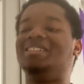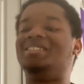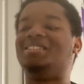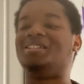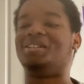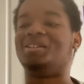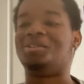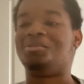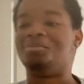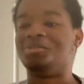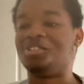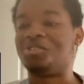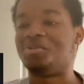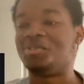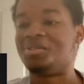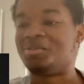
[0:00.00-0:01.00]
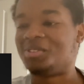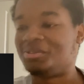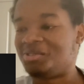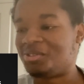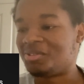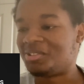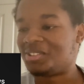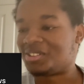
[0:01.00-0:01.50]
Damn, which
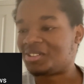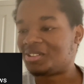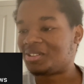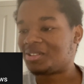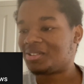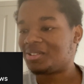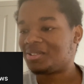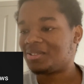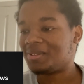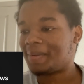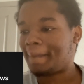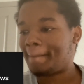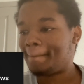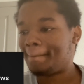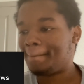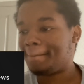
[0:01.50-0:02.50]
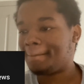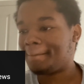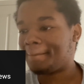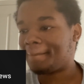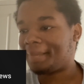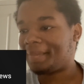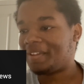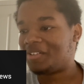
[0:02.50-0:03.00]
one's next?
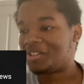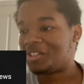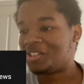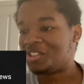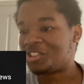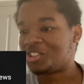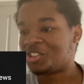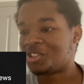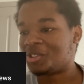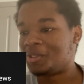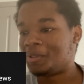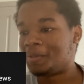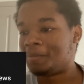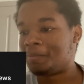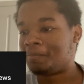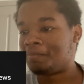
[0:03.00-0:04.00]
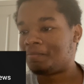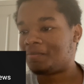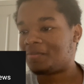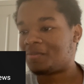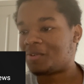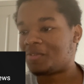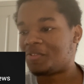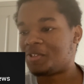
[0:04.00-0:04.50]
Okay, this is
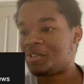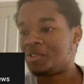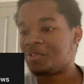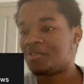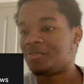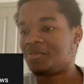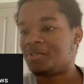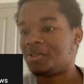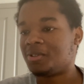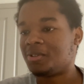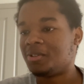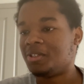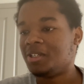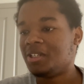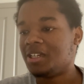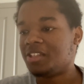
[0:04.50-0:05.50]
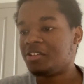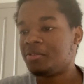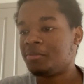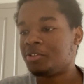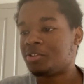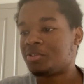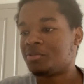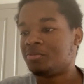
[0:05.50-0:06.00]
Revenge of the Fallen. I think
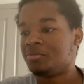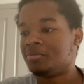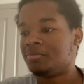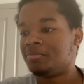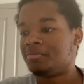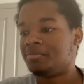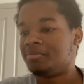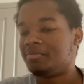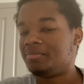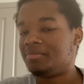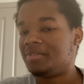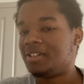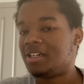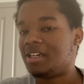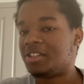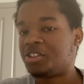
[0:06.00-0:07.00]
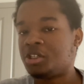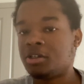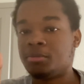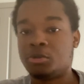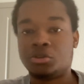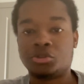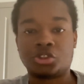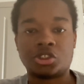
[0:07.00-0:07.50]
I'm
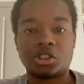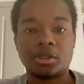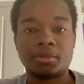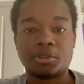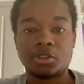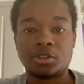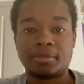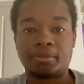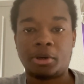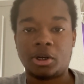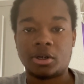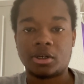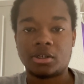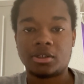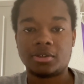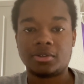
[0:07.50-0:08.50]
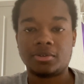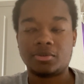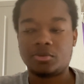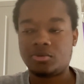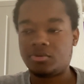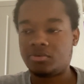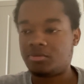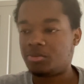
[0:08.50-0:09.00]
gonna skip to the part
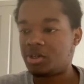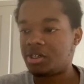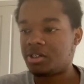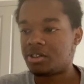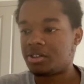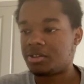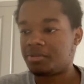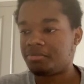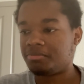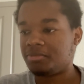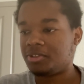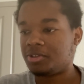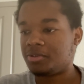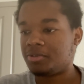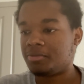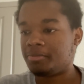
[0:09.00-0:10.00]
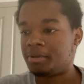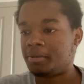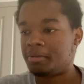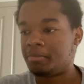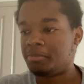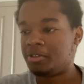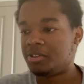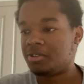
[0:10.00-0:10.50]
where, you know,
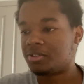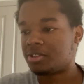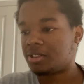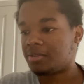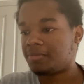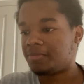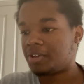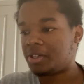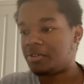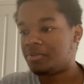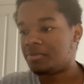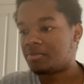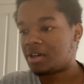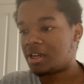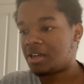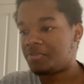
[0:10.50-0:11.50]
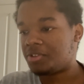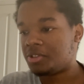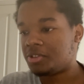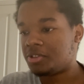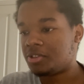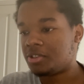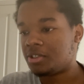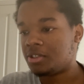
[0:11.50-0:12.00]
Bumblebee is like fighting
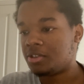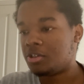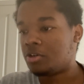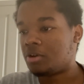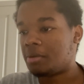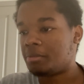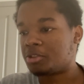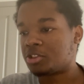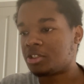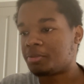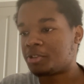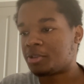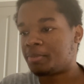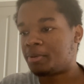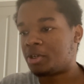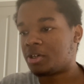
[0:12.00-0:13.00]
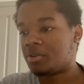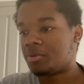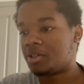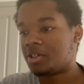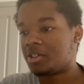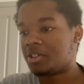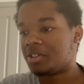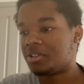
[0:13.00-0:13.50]
Ravage. No, I'm gonna skip to the part
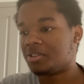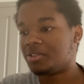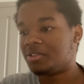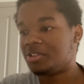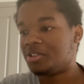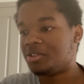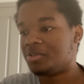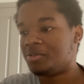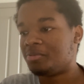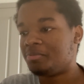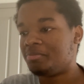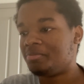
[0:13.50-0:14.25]
where, you know,